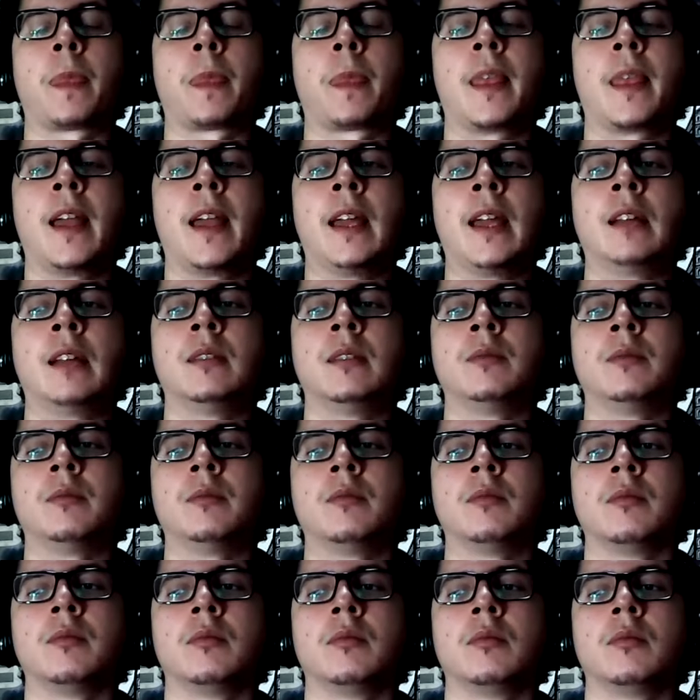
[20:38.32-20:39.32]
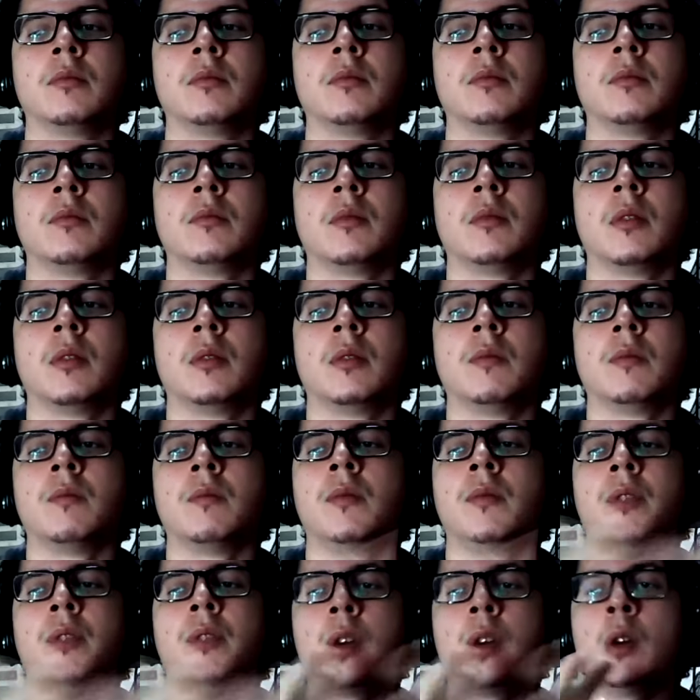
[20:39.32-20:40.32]
And
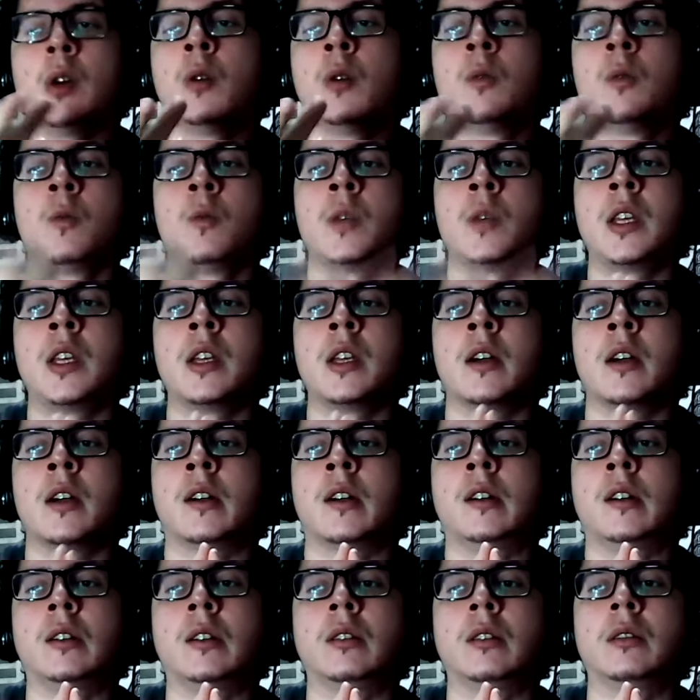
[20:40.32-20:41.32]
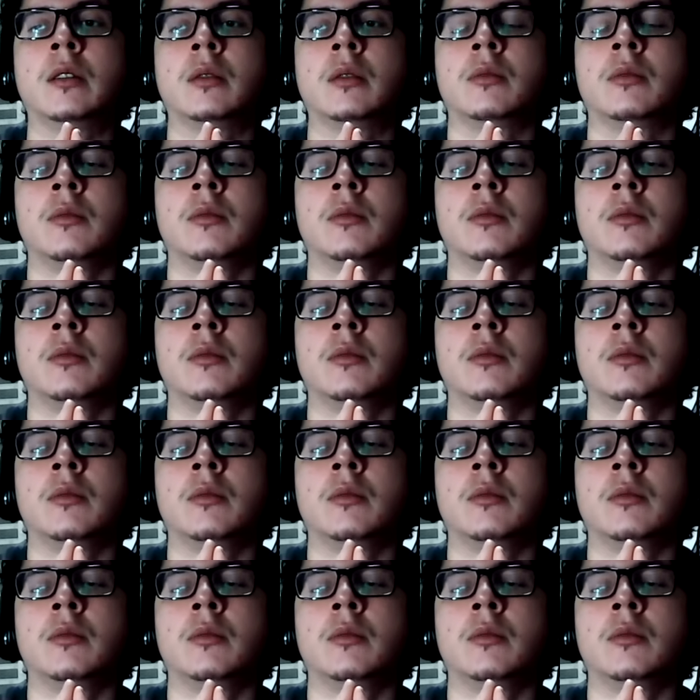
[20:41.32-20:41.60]
though we are